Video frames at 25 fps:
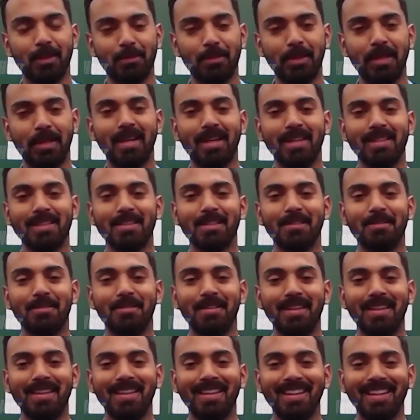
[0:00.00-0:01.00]
be nice if
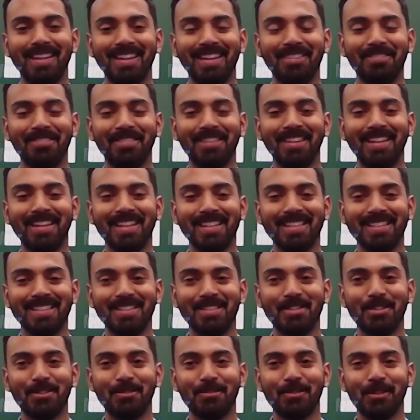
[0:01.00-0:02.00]
he gets
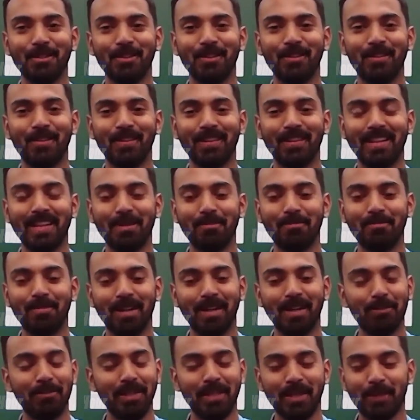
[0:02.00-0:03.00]
injured for a long time.
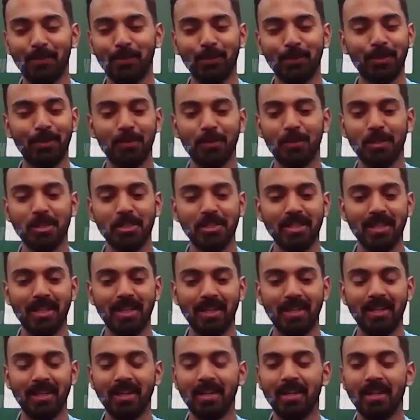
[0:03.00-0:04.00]
I mean, I wouldn't wish
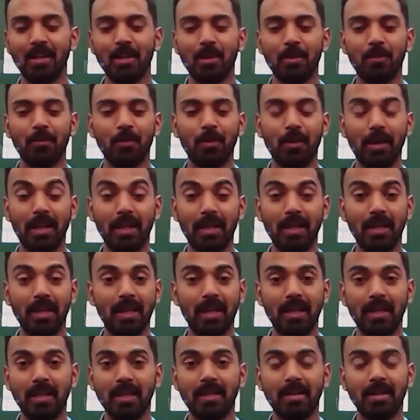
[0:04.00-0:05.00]
that for
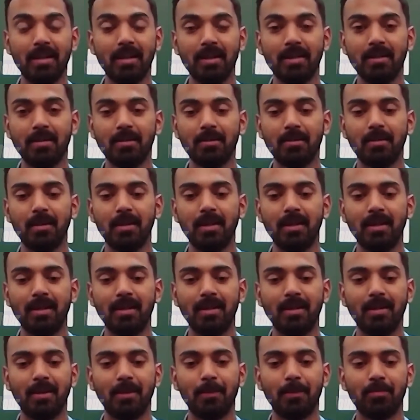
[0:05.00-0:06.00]
any cricketer, but
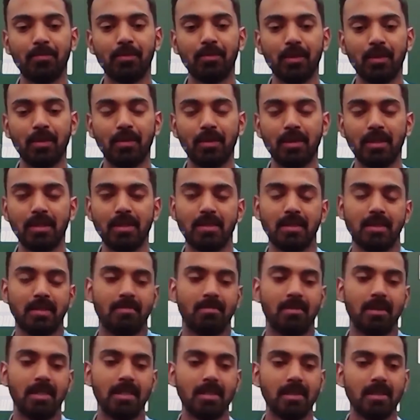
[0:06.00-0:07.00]
you know,
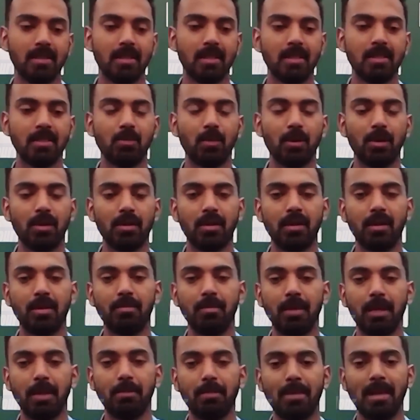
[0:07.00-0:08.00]
he's one of their
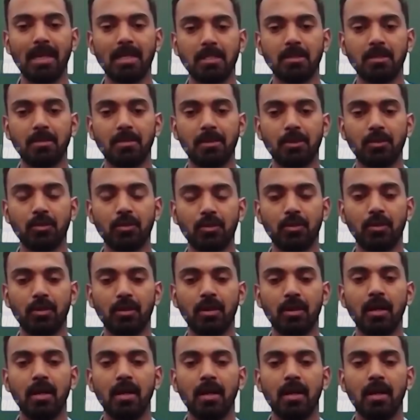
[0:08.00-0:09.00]
main batsmen, so.